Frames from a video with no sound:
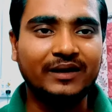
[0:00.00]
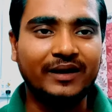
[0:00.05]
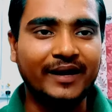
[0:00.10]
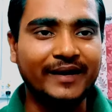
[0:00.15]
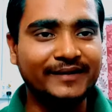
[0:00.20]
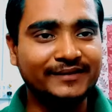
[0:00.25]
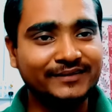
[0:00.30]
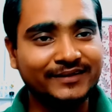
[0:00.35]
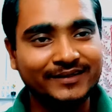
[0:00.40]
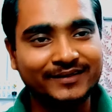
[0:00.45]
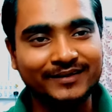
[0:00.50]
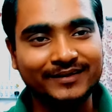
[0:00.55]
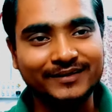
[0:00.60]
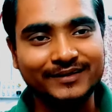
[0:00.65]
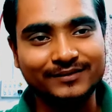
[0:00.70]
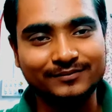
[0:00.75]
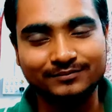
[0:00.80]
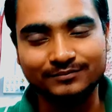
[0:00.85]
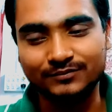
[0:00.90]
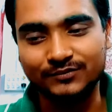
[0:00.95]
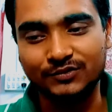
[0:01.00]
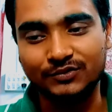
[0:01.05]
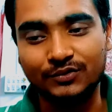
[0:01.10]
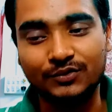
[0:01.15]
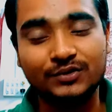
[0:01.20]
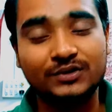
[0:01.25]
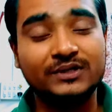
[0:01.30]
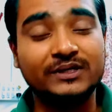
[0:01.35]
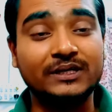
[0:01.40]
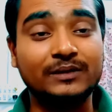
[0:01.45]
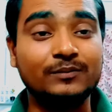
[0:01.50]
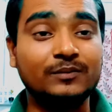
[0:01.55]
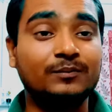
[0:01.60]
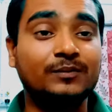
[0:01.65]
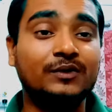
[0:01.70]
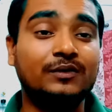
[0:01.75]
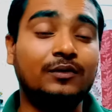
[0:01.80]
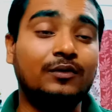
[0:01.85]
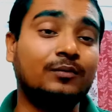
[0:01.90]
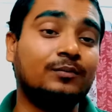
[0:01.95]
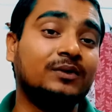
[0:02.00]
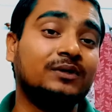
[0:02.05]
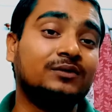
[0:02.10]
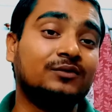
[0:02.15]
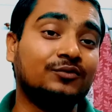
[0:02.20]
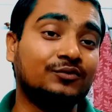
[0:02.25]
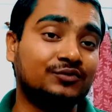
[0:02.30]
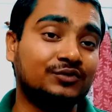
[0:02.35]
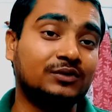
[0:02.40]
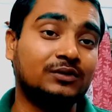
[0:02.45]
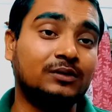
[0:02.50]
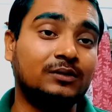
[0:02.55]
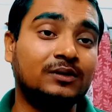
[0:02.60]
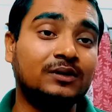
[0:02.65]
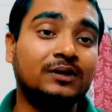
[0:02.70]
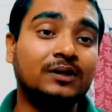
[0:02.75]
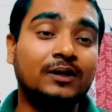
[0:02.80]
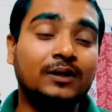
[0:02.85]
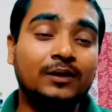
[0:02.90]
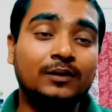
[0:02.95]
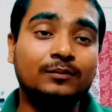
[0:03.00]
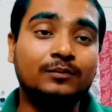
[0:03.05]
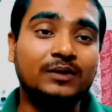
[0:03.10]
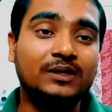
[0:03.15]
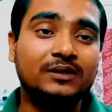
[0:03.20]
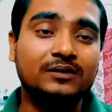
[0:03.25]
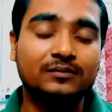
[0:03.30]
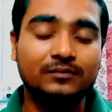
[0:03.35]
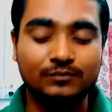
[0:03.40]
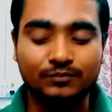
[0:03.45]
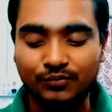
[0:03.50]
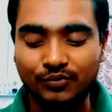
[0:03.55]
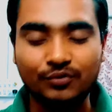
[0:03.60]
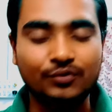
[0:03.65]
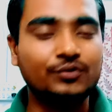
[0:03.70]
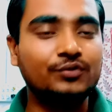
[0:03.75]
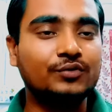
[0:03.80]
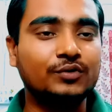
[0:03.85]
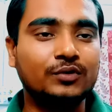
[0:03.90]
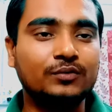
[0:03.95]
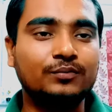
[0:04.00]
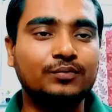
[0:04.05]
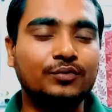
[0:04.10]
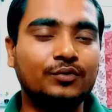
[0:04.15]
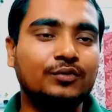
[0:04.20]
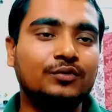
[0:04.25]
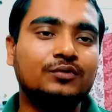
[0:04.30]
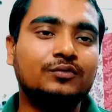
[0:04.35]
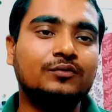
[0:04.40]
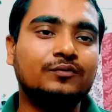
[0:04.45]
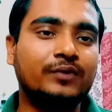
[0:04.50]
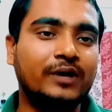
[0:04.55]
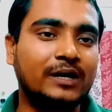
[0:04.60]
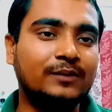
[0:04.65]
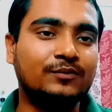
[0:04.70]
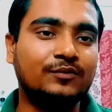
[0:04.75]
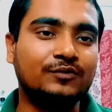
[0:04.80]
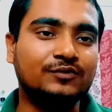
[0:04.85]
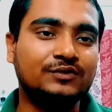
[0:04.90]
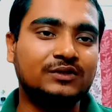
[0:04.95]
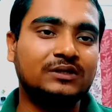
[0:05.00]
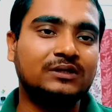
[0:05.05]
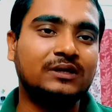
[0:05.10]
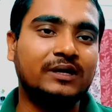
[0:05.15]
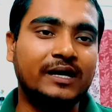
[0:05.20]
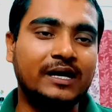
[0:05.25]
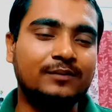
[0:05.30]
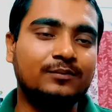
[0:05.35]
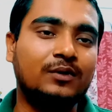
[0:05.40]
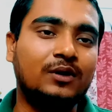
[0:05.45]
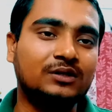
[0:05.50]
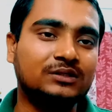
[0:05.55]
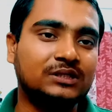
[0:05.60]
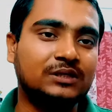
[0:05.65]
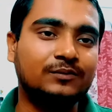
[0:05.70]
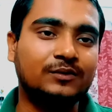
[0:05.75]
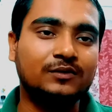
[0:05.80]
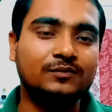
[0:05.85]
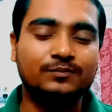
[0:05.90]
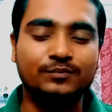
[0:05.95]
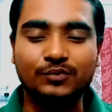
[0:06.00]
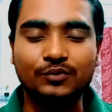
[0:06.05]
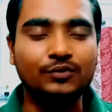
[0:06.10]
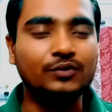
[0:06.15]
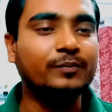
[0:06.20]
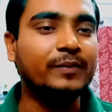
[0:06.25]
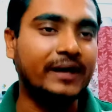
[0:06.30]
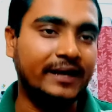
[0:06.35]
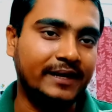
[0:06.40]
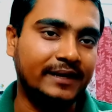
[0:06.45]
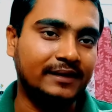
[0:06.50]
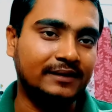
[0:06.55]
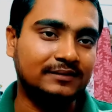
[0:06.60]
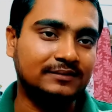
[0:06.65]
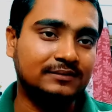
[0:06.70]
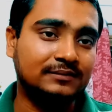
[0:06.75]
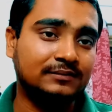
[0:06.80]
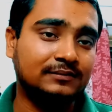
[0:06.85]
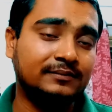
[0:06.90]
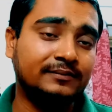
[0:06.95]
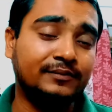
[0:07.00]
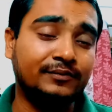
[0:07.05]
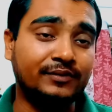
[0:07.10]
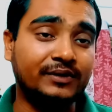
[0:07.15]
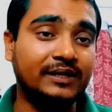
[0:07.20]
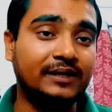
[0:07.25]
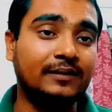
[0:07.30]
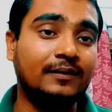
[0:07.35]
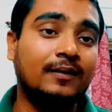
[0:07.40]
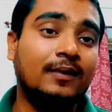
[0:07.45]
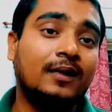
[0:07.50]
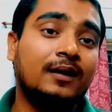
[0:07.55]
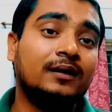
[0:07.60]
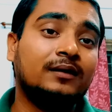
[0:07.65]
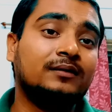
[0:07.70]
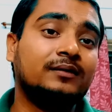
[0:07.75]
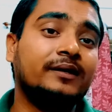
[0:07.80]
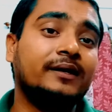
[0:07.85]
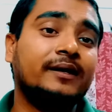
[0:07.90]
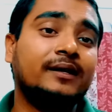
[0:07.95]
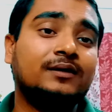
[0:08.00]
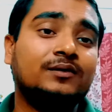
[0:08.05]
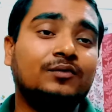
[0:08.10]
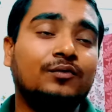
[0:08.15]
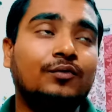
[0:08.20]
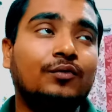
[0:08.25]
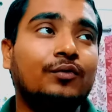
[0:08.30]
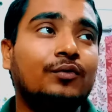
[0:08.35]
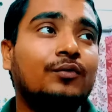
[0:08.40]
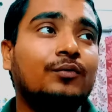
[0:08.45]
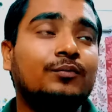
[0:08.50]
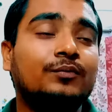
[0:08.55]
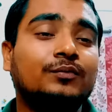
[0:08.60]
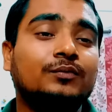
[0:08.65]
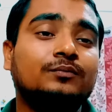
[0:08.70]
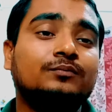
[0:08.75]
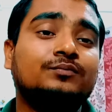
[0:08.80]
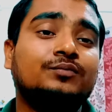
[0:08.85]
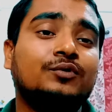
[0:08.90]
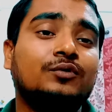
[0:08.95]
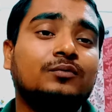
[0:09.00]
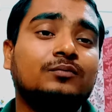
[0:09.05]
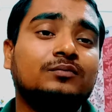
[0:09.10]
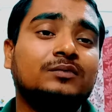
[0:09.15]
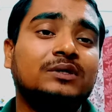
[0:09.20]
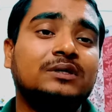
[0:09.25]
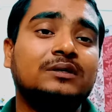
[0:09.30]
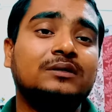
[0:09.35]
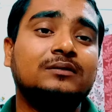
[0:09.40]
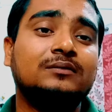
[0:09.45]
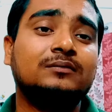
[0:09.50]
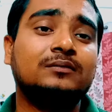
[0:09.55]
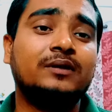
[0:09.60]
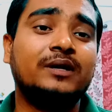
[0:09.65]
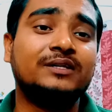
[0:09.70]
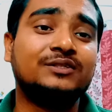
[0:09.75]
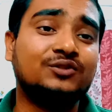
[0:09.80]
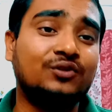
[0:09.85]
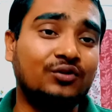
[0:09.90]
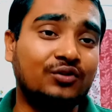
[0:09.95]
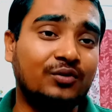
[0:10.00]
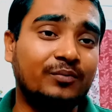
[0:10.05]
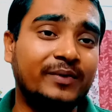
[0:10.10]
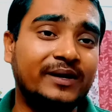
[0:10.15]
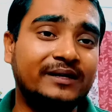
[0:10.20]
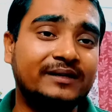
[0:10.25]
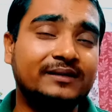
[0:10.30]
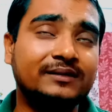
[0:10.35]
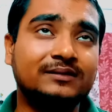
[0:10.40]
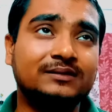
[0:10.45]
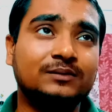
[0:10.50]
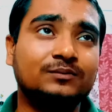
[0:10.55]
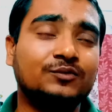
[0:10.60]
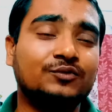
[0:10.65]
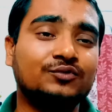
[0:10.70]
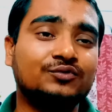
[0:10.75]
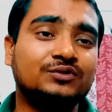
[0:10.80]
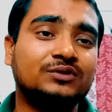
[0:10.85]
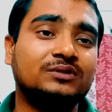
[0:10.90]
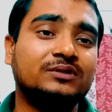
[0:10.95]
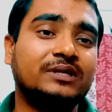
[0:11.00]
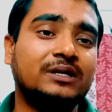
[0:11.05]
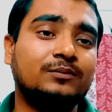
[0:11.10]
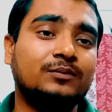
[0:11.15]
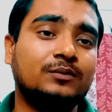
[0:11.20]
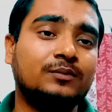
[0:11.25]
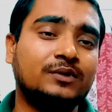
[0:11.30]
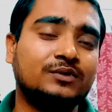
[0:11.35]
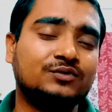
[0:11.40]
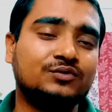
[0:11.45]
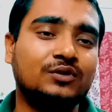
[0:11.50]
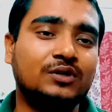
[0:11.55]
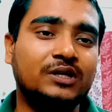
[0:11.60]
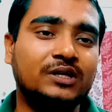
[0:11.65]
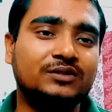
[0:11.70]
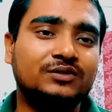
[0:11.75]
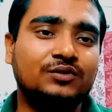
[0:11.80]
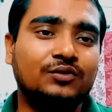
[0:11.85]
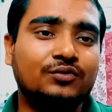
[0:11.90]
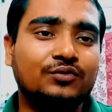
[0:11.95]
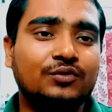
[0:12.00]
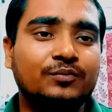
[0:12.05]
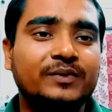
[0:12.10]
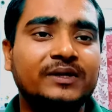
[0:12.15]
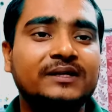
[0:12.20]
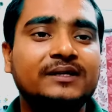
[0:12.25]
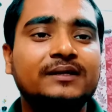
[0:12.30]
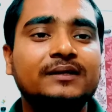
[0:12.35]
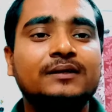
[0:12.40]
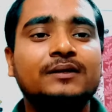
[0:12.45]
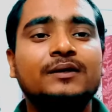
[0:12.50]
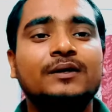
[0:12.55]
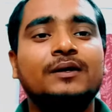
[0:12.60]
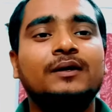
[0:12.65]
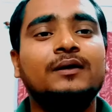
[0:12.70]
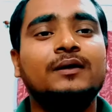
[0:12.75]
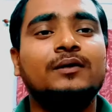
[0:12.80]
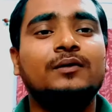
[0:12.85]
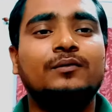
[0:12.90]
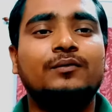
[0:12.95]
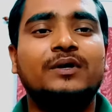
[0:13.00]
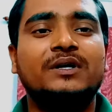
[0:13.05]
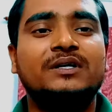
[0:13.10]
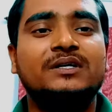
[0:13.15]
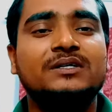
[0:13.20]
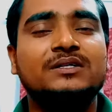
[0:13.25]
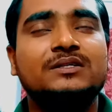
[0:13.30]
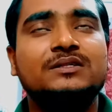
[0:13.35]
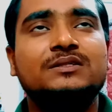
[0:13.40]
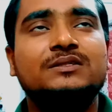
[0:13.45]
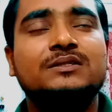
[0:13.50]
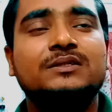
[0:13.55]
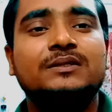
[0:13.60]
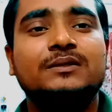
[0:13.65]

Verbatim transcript: I exactly not remember how much question are, but 4 to 5 question I have asked about fluid mechanics. Okay, then I go from the stoichiometry, some question type of stoichiometry, what is